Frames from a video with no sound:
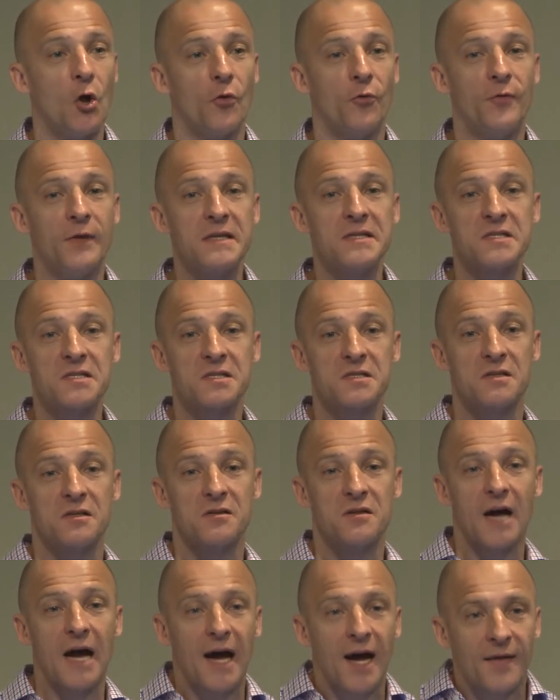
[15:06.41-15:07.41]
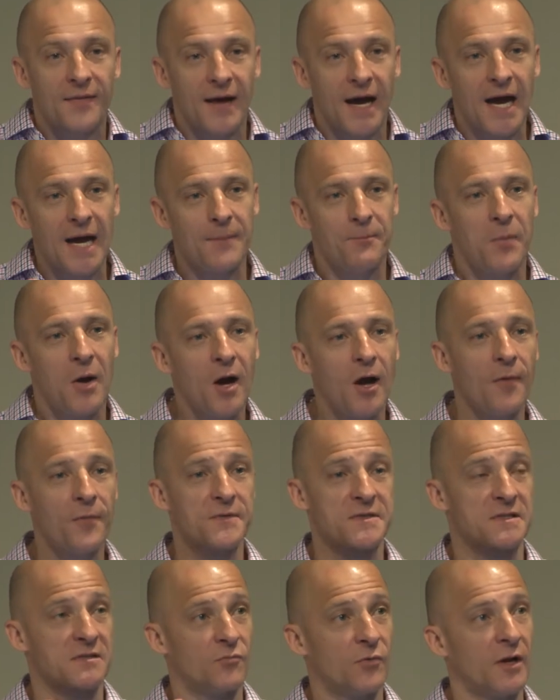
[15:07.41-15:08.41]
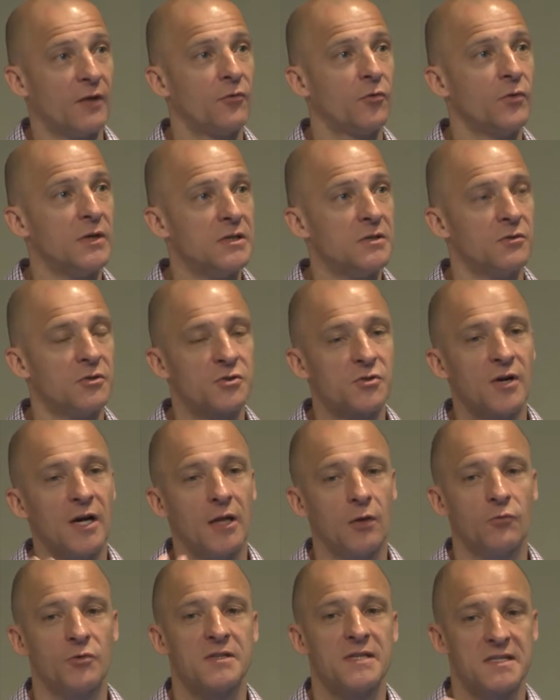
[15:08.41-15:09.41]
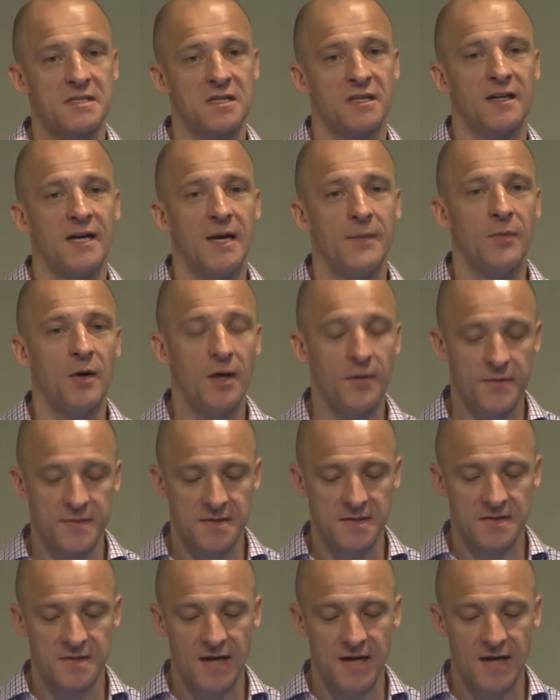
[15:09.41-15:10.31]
This the hypothesis, whenever we do a trial, we're testing a hypothesis.